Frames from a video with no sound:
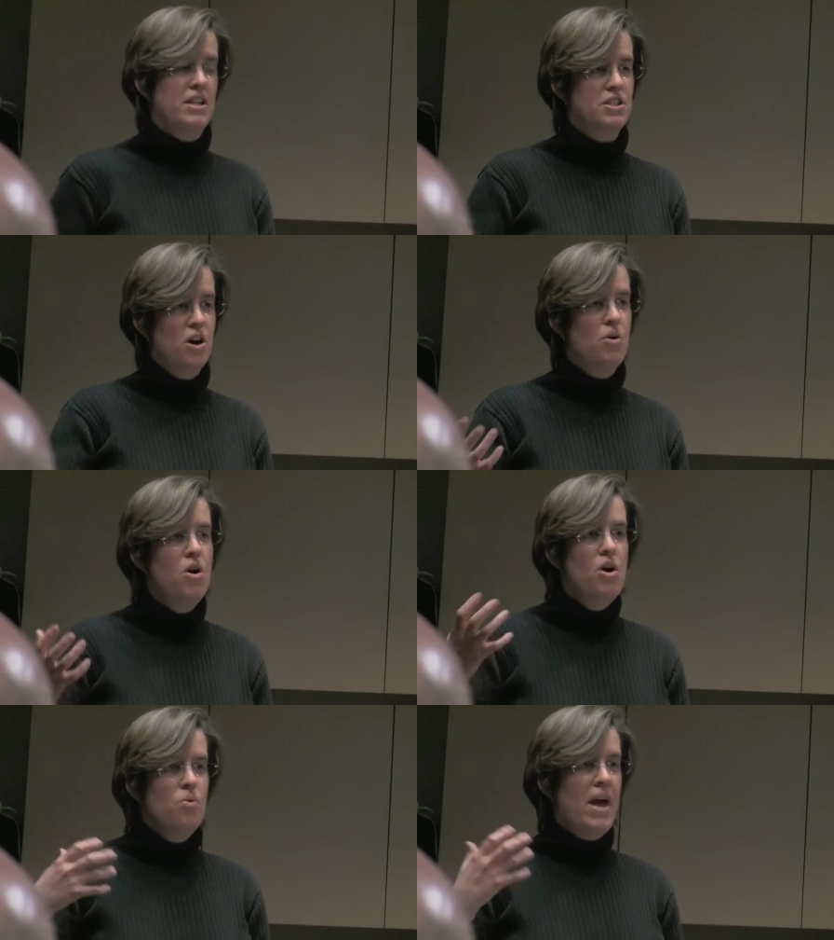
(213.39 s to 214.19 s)
And so
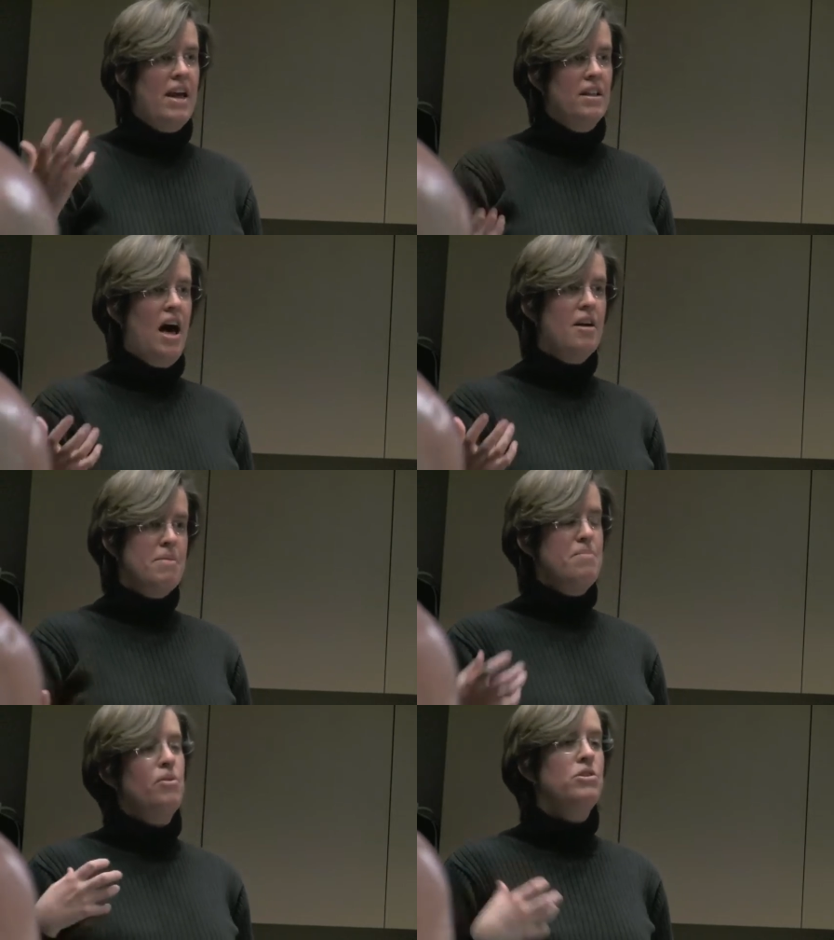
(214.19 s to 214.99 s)
we had a lot of
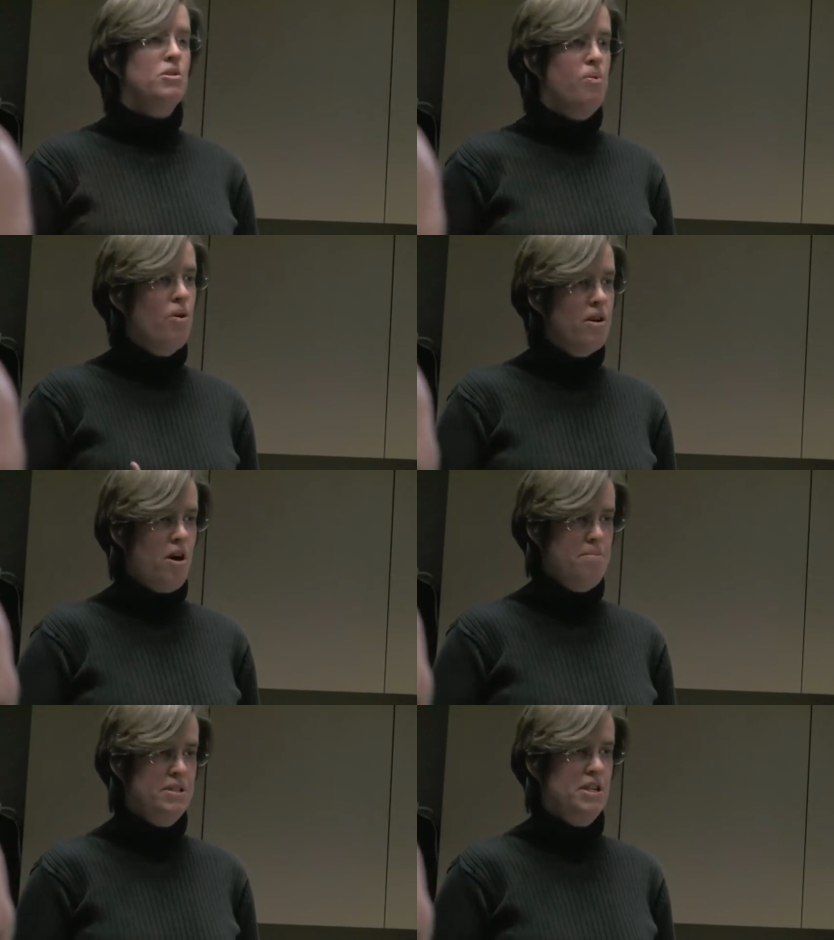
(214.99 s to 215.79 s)
people who supported
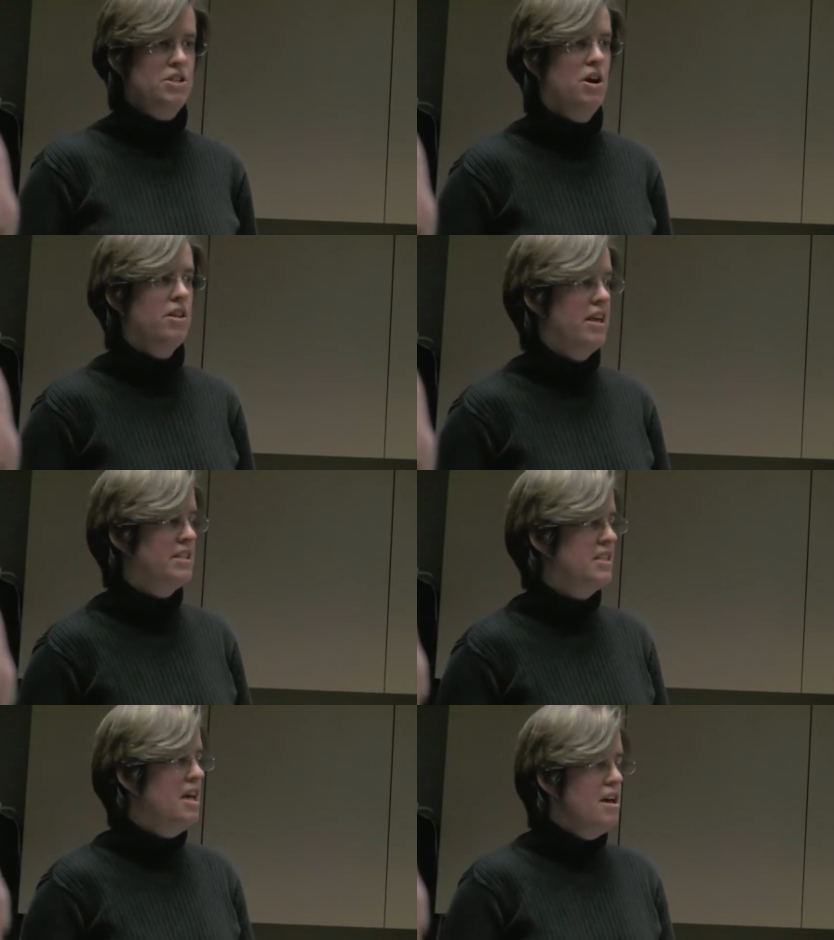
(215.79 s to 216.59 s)
our position on
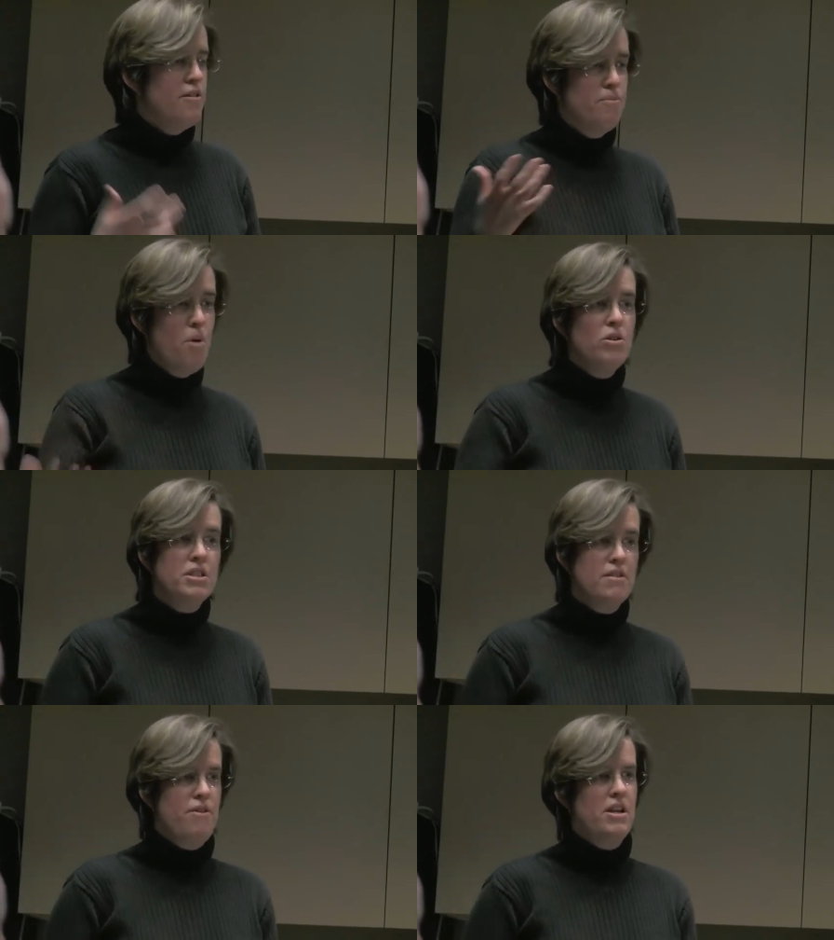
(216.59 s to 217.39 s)
this,
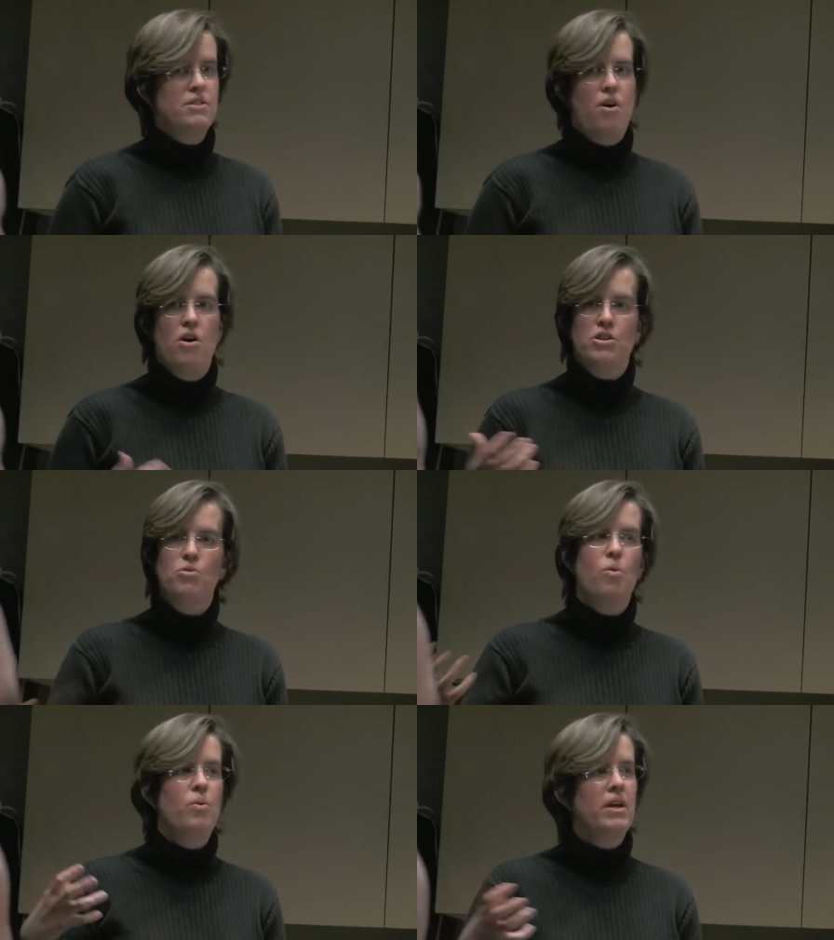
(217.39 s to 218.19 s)
mostly friends of ours who
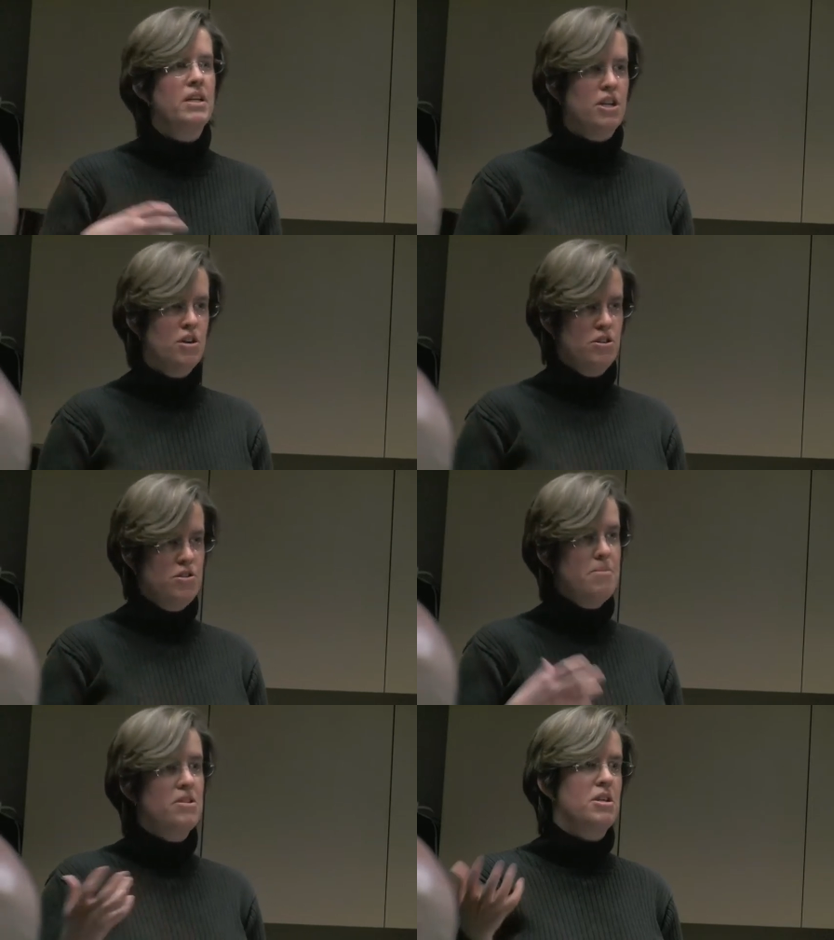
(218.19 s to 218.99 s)
were willing to
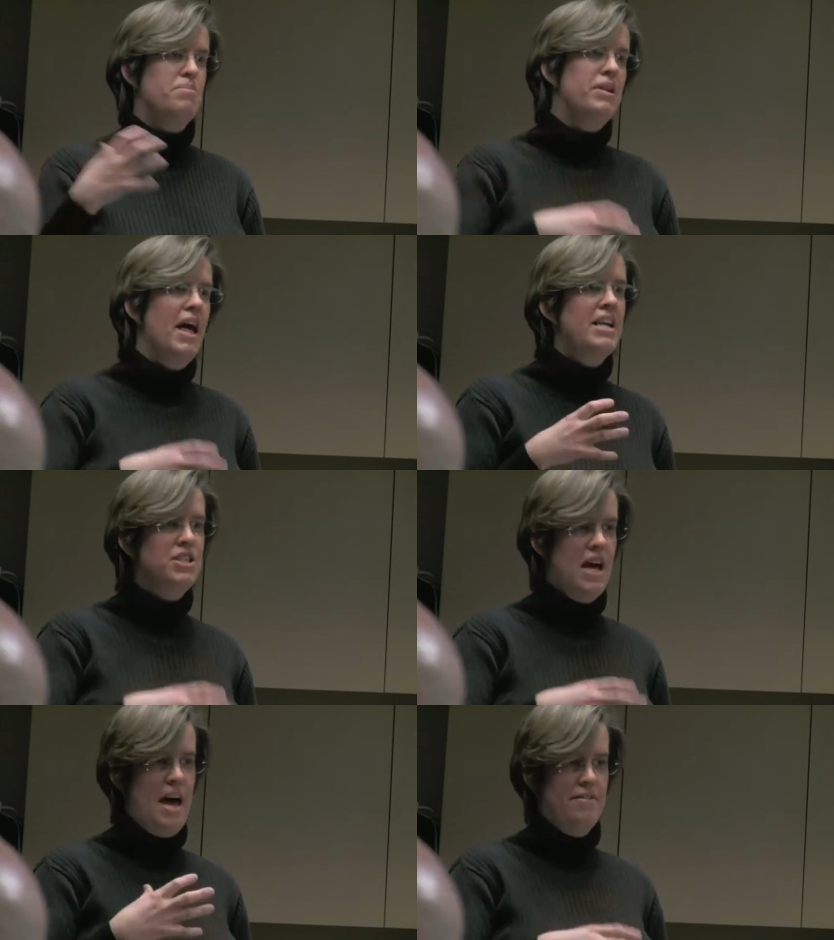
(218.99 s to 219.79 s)
contribute, to pledge
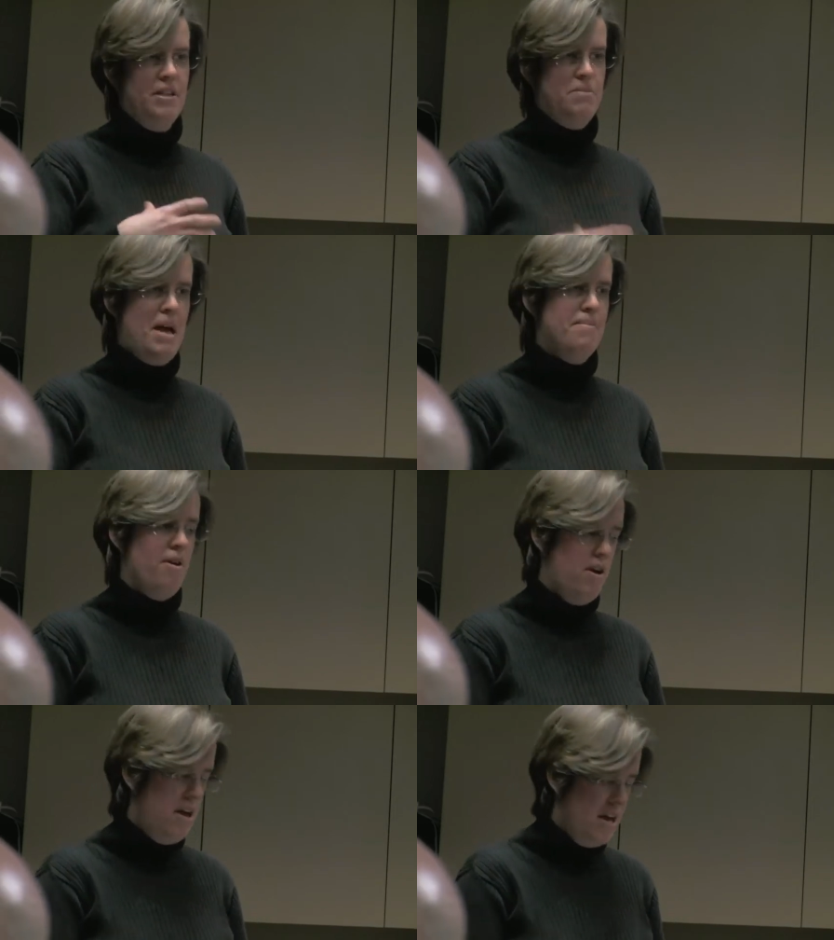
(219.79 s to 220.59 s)
to have this
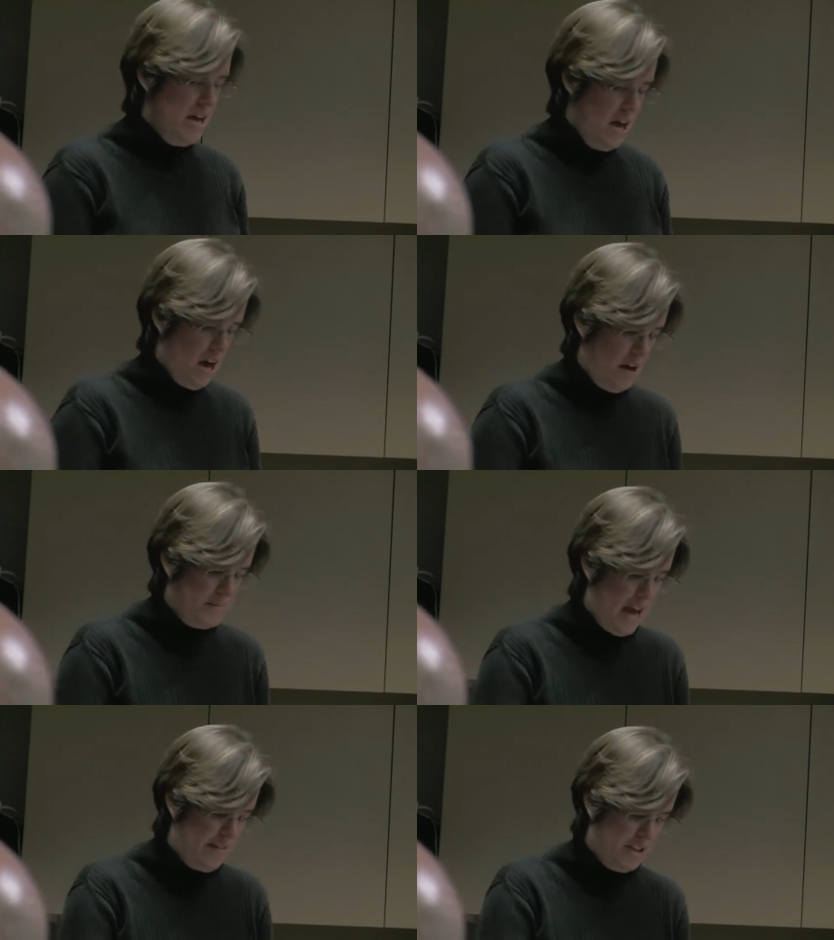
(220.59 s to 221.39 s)
paper, um,
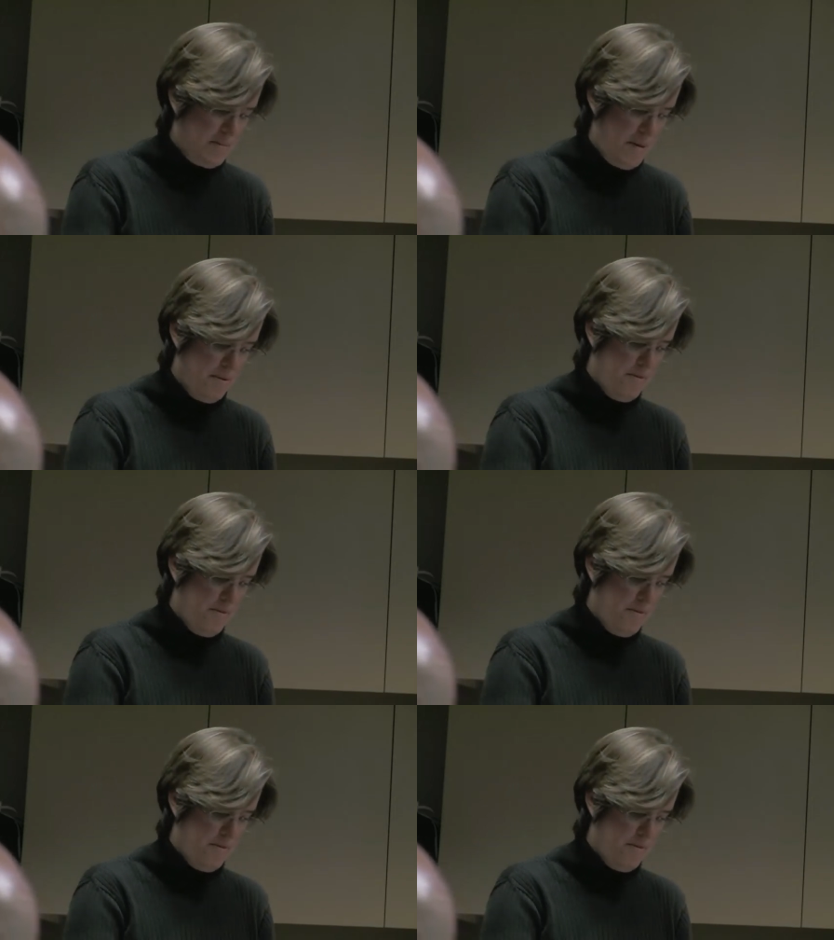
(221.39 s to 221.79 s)
to have this paper